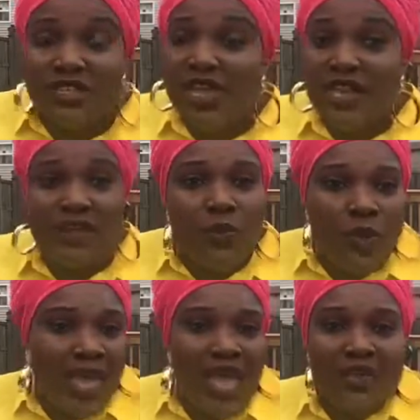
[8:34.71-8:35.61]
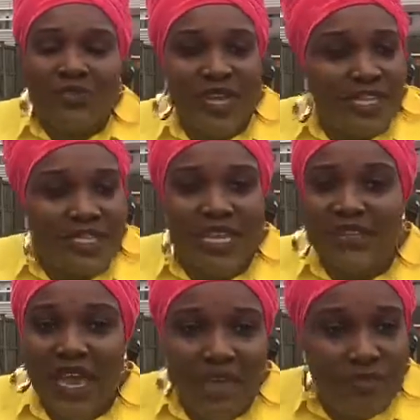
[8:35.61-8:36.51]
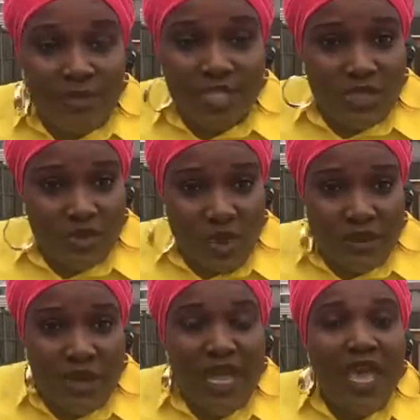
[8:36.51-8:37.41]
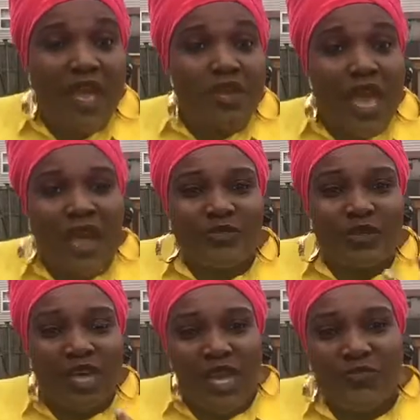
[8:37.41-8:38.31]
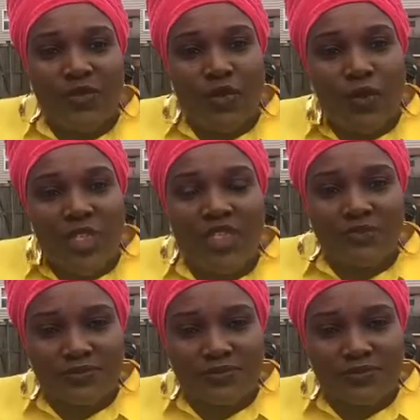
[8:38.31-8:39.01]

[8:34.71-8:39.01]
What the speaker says: You cannot wear every hairstyle that everybody's wearing. You have to be careful with